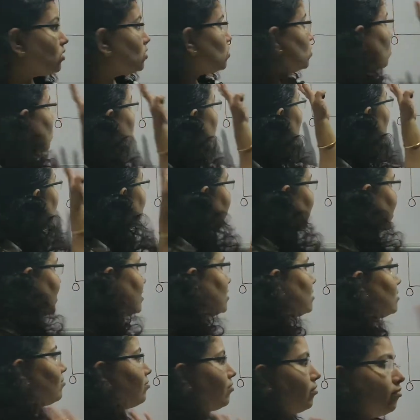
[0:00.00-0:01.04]
So all
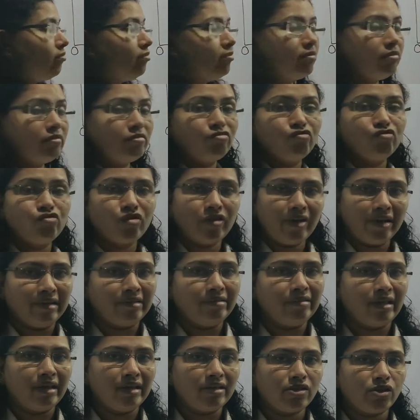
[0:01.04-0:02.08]
these three
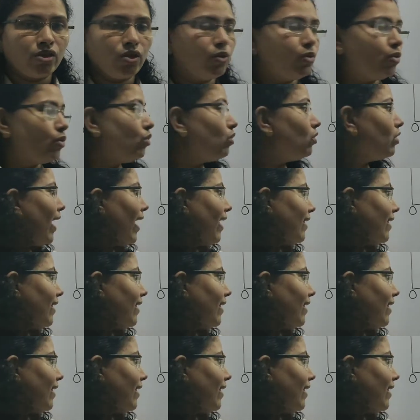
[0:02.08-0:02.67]
things you know,